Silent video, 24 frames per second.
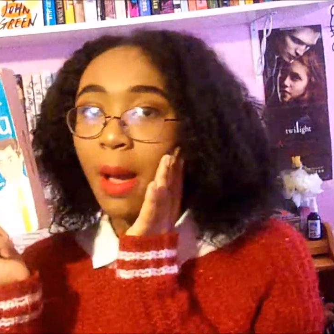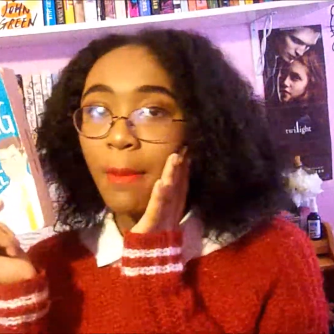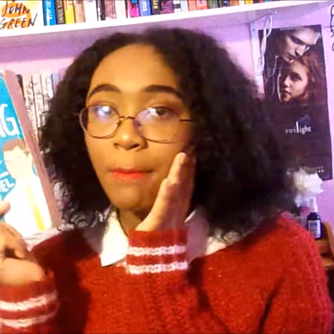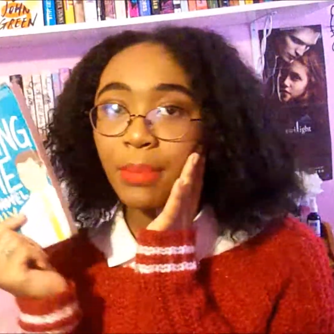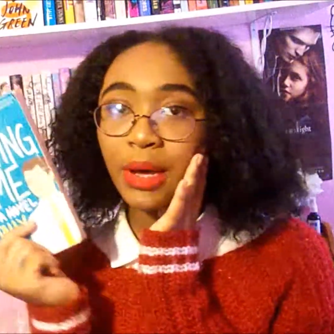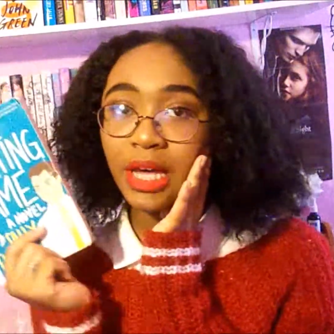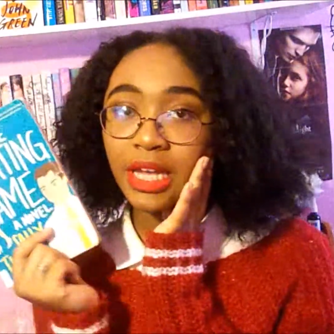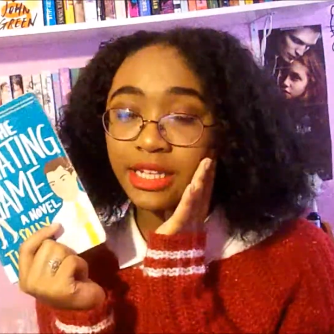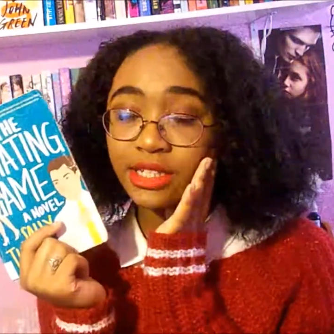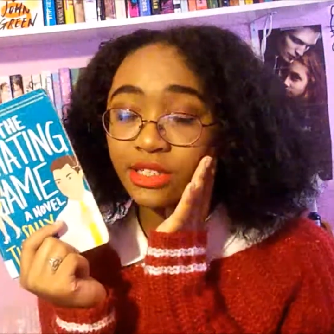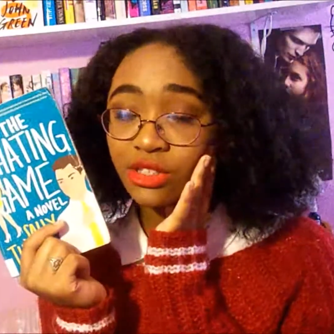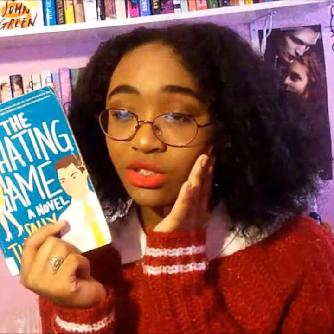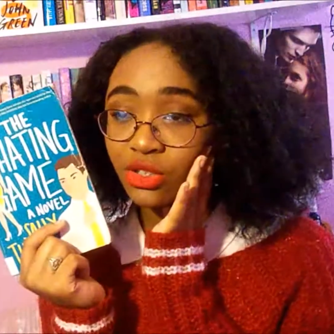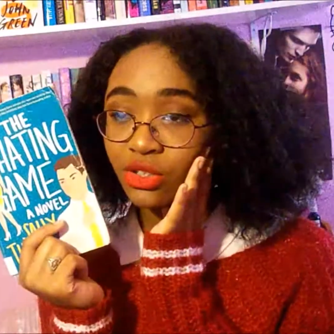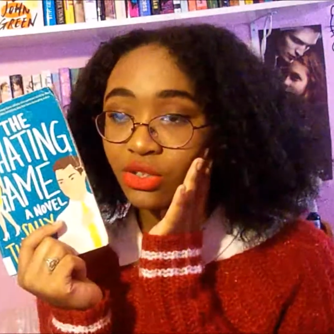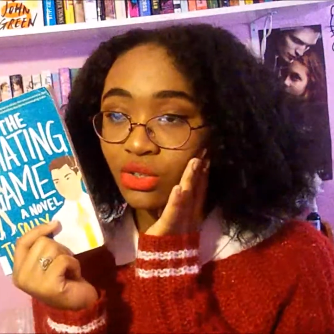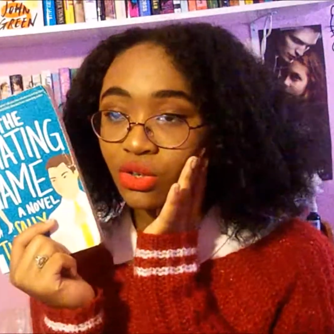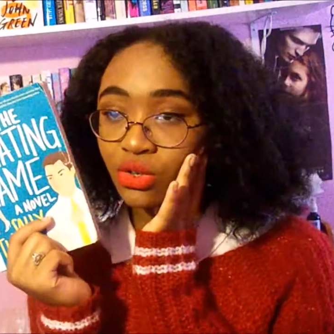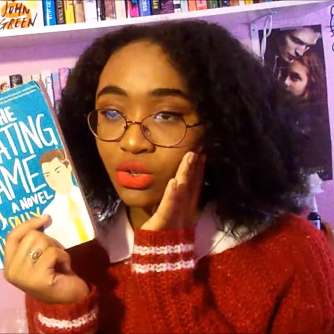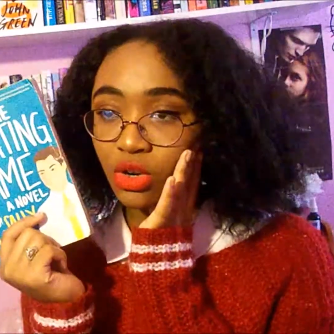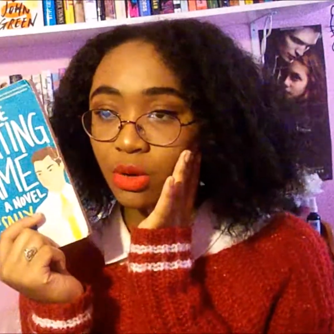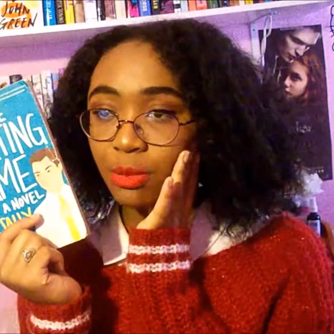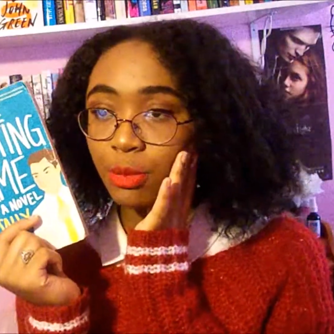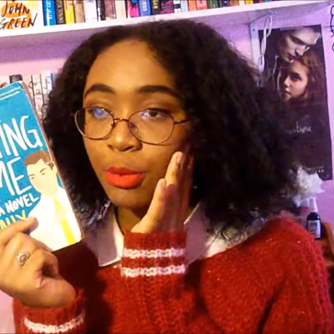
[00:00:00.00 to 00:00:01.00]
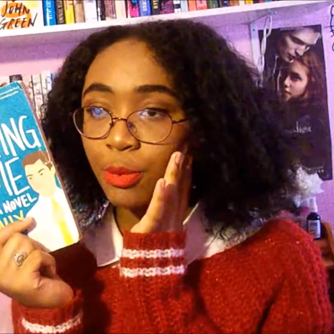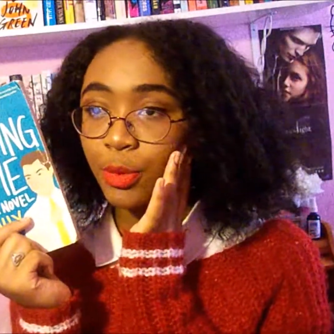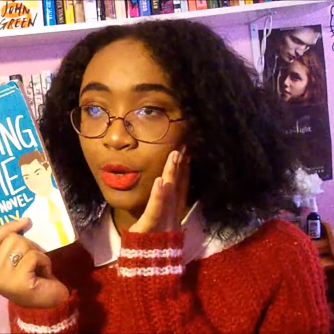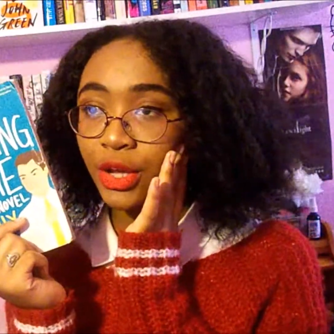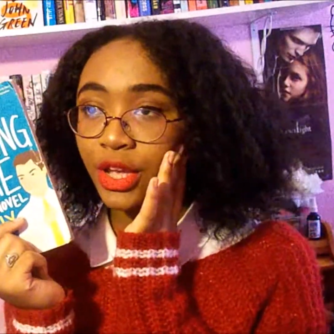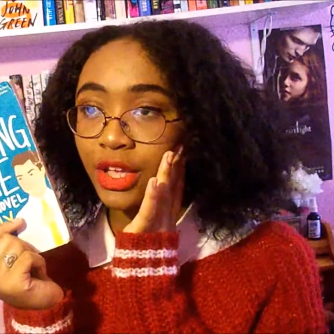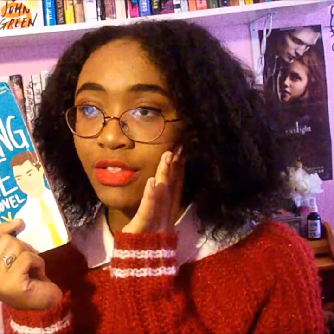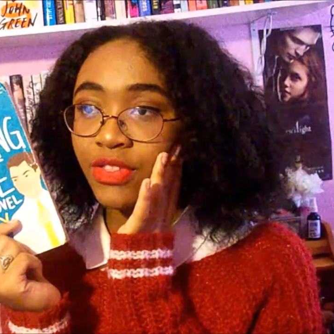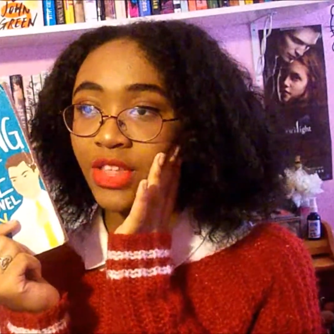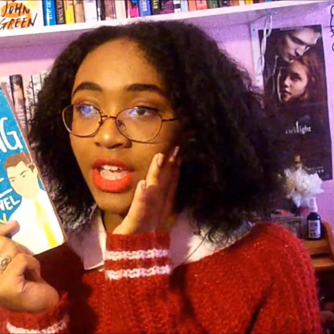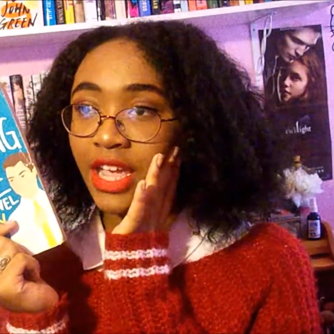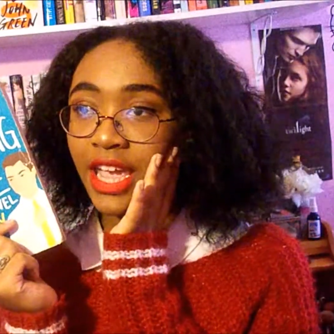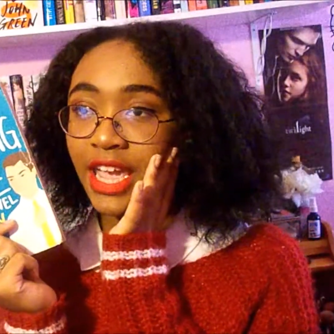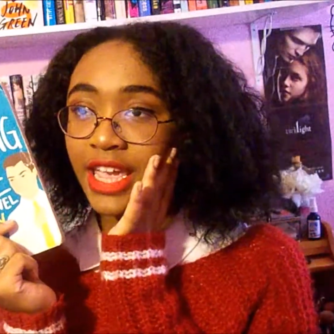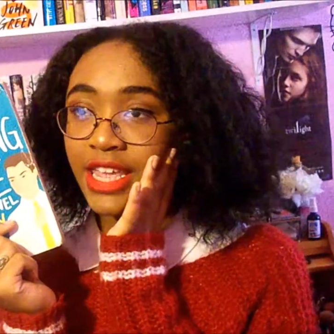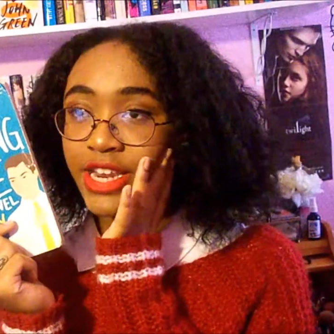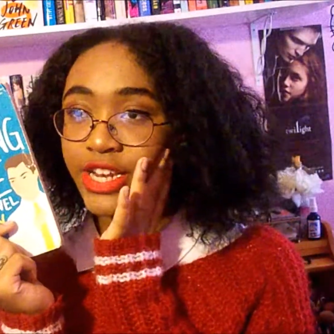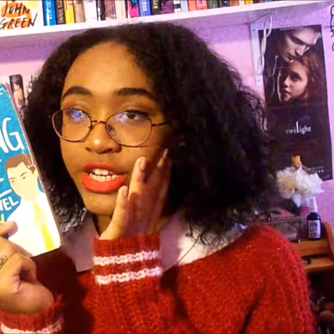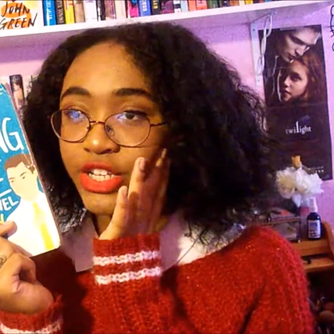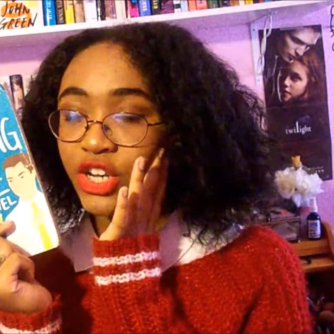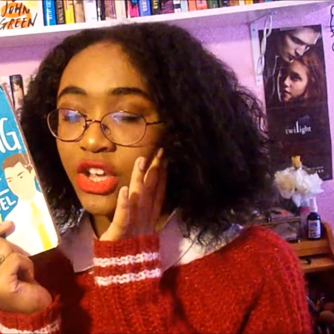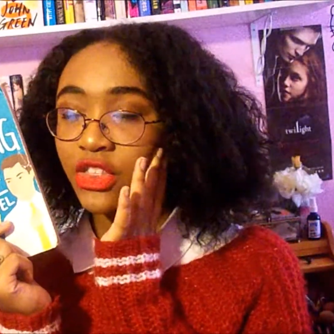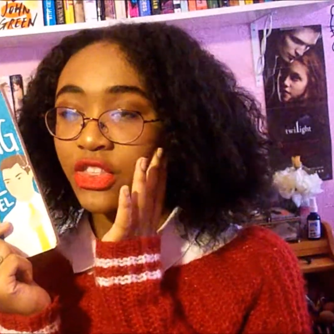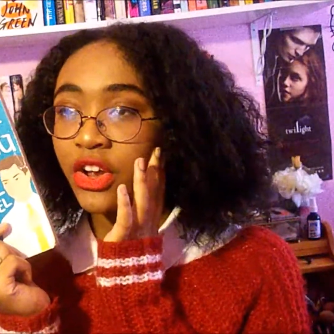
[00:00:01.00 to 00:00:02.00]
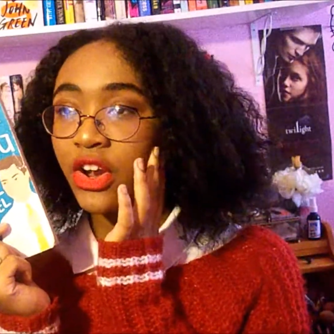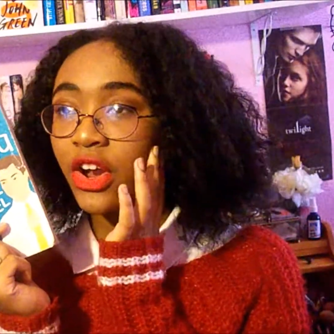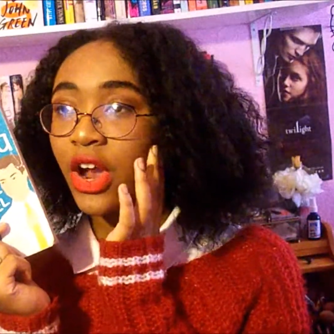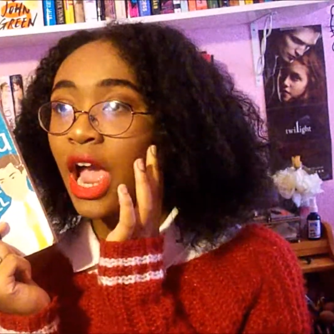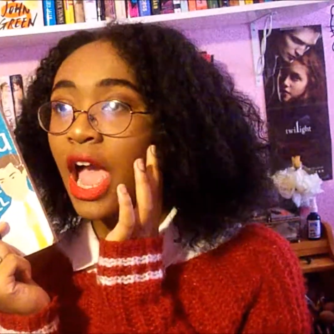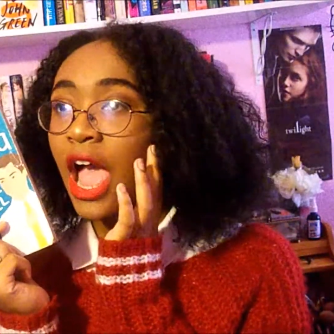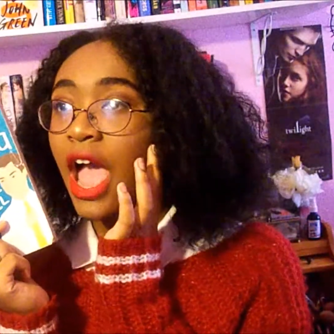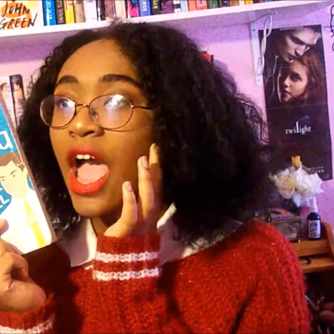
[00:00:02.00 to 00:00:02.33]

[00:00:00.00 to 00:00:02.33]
but it's such an adorable book, and they hate each other,